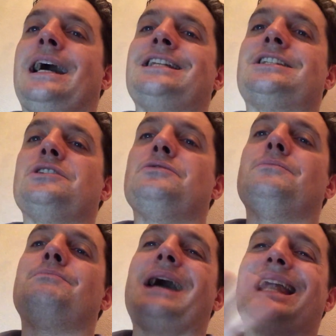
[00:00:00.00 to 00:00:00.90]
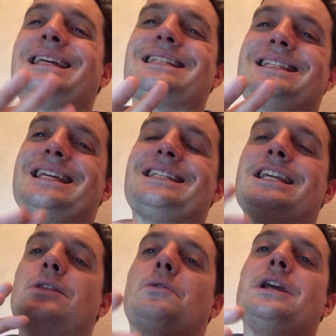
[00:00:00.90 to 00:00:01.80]
And to balance this,
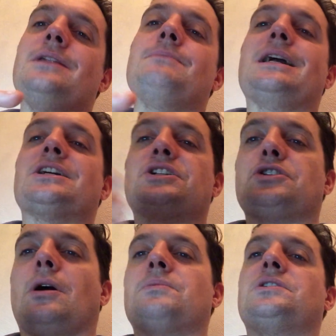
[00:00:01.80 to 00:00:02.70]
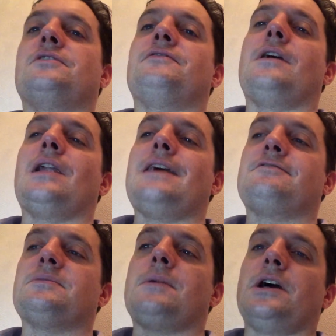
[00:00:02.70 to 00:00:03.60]
he thought he'd make a sop to the far left
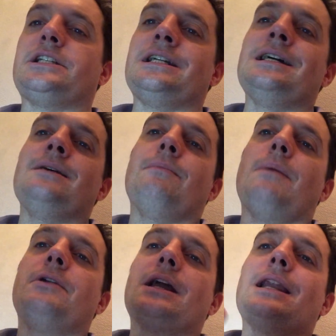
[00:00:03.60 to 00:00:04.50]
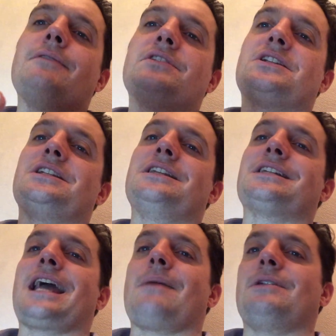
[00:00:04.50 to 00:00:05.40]
of his party by bringing Livingstone into
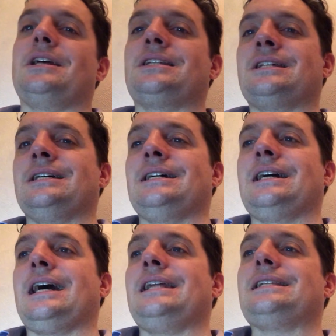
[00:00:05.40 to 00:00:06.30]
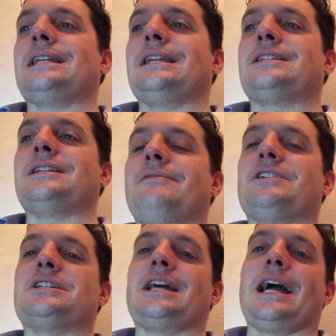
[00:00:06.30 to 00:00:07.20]
cabinet. And he said
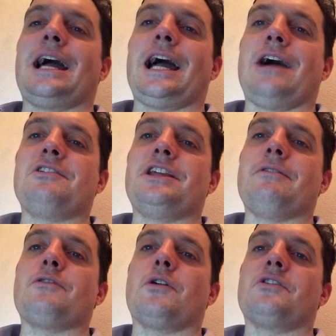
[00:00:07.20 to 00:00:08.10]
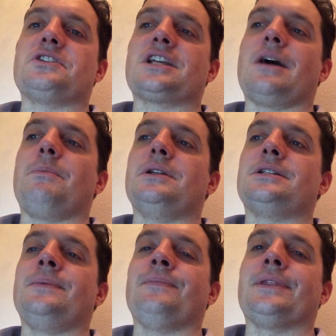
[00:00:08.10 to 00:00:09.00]
Livingstone, How do you think we've got on as a
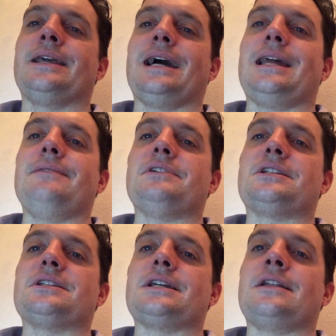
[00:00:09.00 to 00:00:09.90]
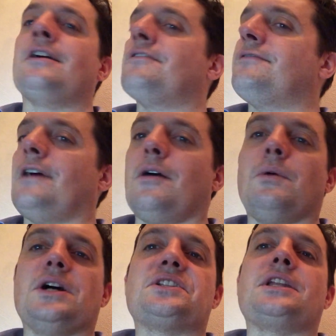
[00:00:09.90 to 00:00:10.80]
government? And Livingstone said, Far
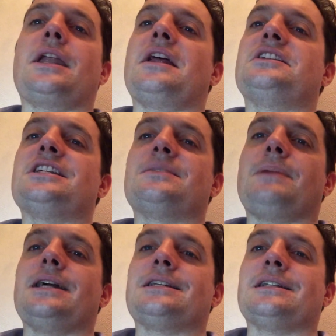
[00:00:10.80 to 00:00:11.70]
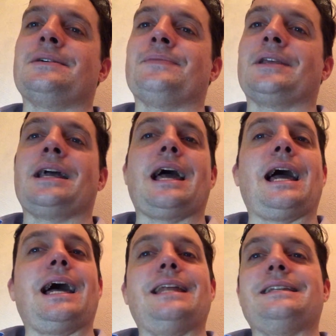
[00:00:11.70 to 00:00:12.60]
worse than I'd anticipated
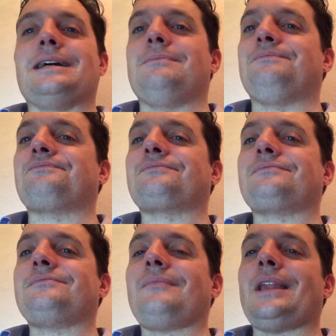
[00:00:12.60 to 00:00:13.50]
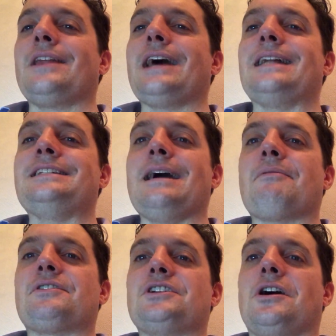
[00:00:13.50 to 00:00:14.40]
and um, that
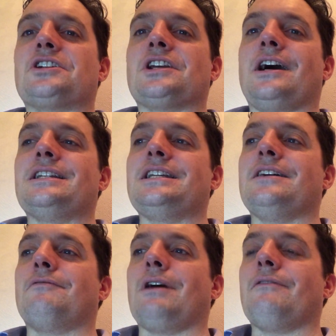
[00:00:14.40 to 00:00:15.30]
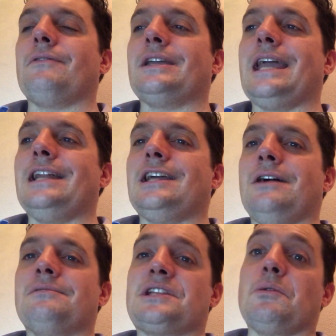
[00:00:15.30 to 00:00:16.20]
depth charged the idea right from the
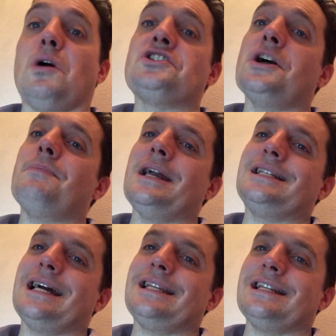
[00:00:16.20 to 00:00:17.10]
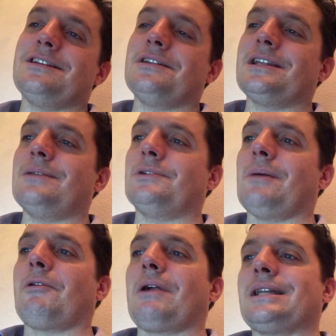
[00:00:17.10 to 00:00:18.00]
get-go. So there was no big tent, including the Liberal
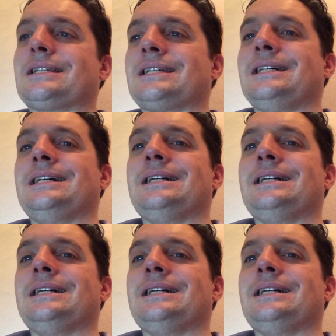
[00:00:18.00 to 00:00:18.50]
Democrats.